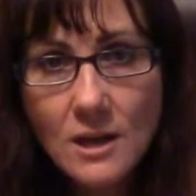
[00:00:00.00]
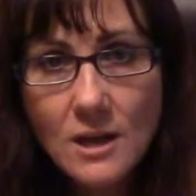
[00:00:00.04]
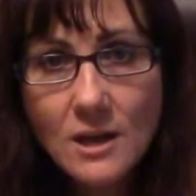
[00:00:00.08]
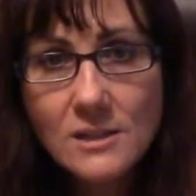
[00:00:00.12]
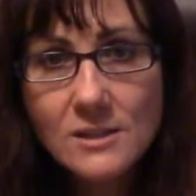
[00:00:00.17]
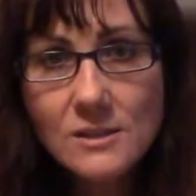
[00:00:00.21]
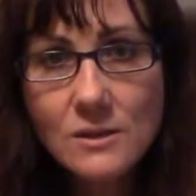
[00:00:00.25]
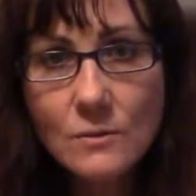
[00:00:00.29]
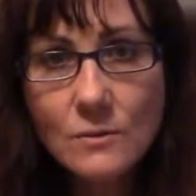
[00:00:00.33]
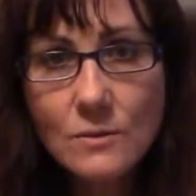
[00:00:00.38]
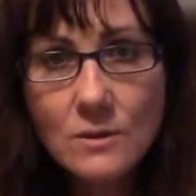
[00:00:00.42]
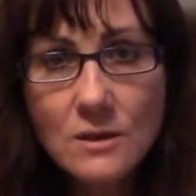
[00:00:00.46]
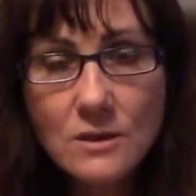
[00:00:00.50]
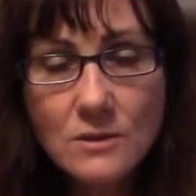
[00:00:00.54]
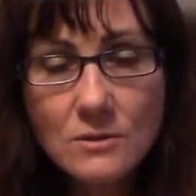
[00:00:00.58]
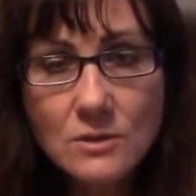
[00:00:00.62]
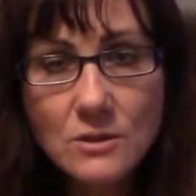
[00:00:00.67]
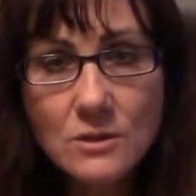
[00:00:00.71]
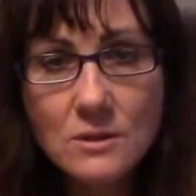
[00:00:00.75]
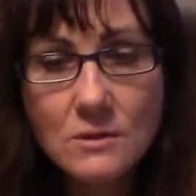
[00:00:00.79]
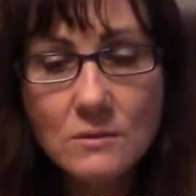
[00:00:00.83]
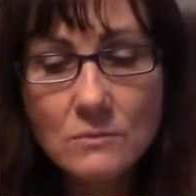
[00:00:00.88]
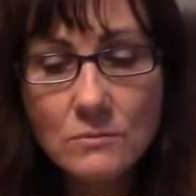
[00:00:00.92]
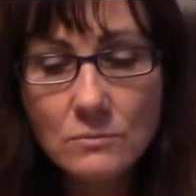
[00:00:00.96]
So
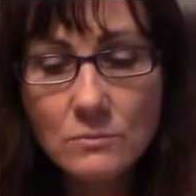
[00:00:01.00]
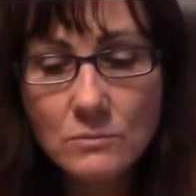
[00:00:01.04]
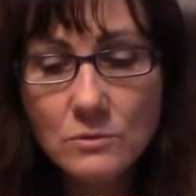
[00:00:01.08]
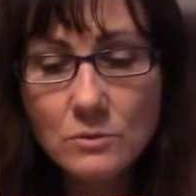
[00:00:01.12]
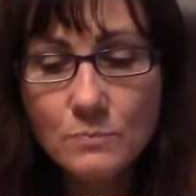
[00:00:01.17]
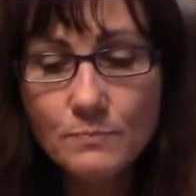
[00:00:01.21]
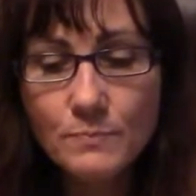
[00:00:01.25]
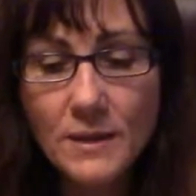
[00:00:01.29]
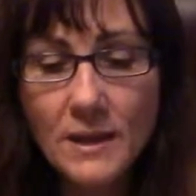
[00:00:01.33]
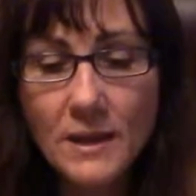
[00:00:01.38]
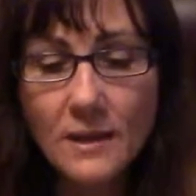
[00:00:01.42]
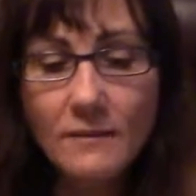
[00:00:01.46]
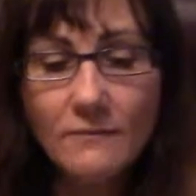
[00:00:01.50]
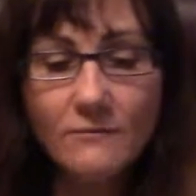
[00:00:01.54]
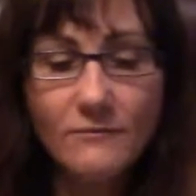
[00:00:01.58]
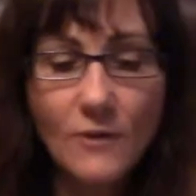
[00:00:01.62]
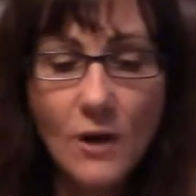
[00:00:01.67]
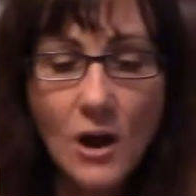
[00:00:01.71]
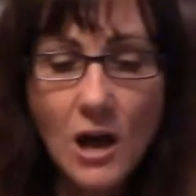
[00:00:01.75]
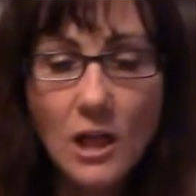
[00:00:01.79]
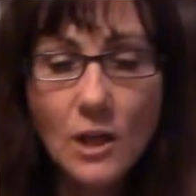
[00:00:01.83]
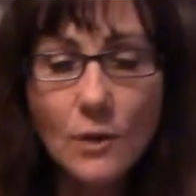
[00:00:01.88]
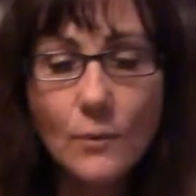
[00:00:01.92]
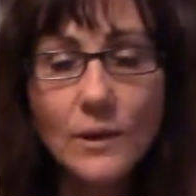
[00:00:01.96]
that
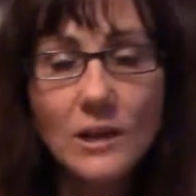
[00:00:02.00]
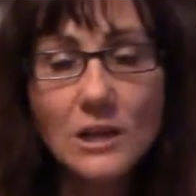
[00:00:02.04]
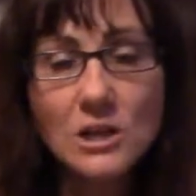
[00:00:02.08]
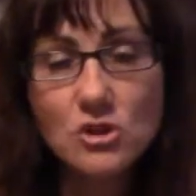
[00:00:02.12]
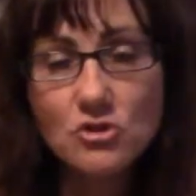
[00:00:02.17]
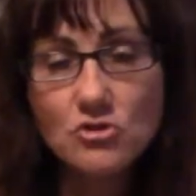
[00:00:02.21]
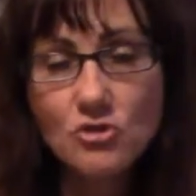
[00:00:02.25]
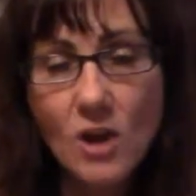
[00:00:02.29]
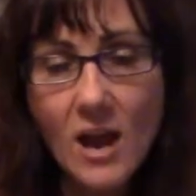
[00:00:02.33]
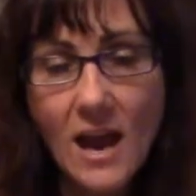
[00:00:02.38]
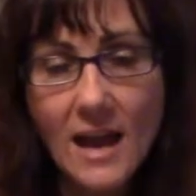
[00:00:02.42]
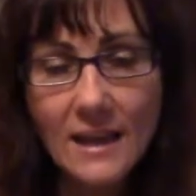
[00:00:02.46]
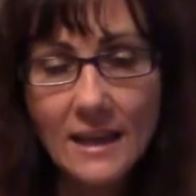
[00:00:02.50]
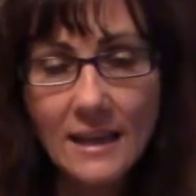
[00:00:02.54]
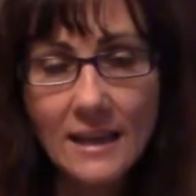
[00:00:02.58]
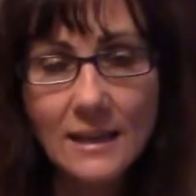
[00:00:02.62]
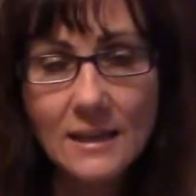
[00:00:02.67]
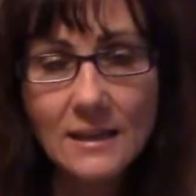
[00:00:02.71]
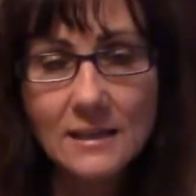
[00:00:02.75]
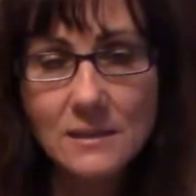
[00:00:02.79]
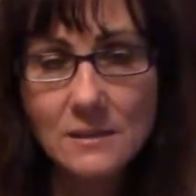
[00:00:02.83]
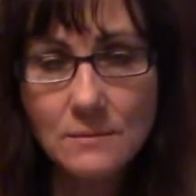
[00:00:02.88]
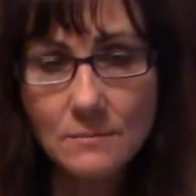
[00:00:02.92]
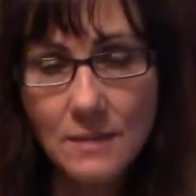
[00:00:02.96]
following and
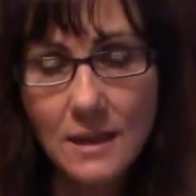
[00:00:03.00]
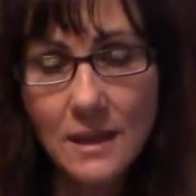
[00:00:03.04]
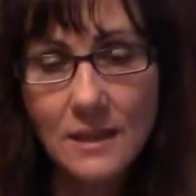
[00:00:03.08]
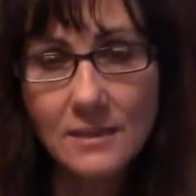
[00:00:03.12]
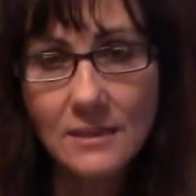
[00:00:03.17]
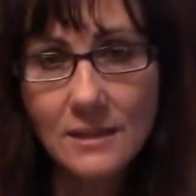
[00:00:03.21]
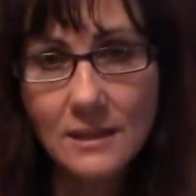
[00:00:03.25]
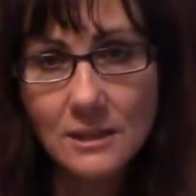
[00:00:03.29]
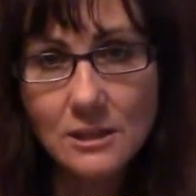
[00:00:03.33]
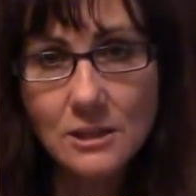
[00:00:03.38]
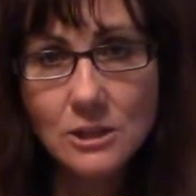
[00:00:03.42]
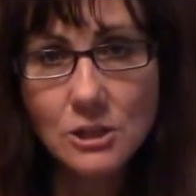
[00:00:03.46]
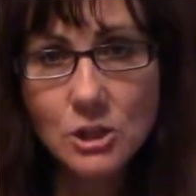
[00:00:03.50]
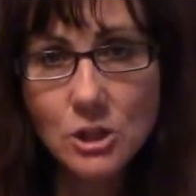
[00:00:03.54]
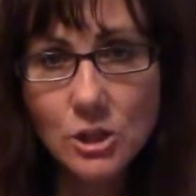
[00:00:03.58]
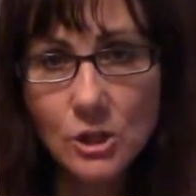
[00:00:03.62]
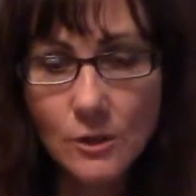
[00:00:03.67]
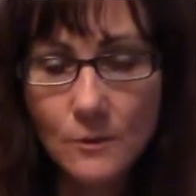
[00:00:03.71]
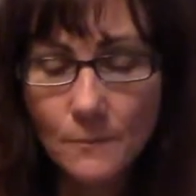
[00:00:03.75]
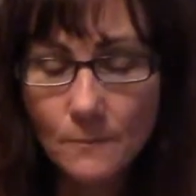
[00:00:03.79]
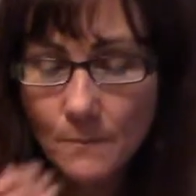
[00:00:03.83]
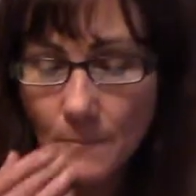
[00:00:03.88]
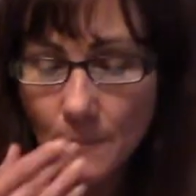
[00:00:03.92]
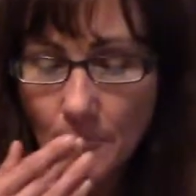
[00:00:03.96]
tracking is the main thing to
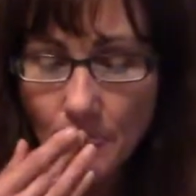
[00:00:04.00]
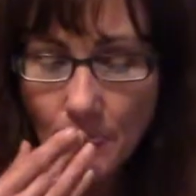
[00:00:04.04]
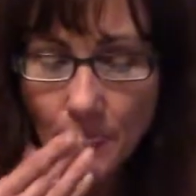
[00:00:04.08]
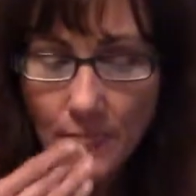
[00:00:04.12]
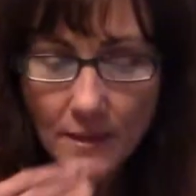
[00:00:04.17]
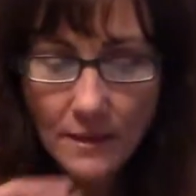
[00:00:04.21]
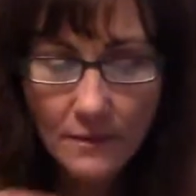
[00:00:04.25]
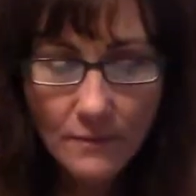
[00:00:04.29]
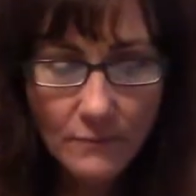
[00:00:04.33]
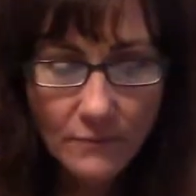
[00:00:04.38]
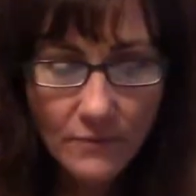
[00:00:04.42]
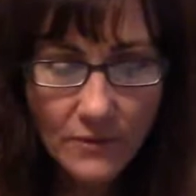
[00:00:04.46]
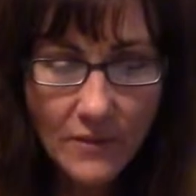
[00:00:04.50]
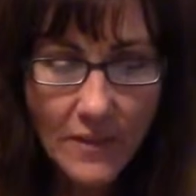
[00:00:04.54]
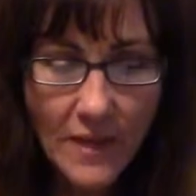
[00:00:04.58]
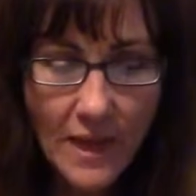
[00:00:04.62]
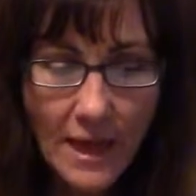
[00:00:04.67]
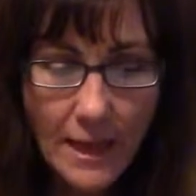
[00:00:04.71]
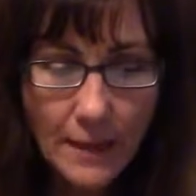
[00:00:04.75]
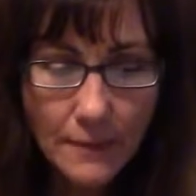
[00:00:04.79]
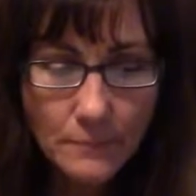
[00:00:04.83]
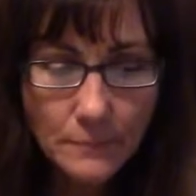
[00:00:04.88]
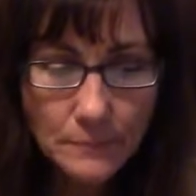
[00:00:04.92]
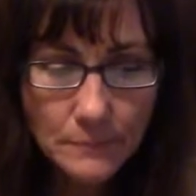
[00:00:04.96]
do for
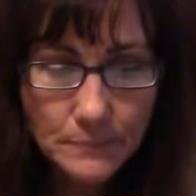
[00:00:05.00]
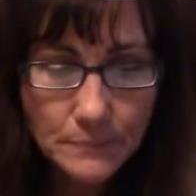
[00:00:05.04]
that.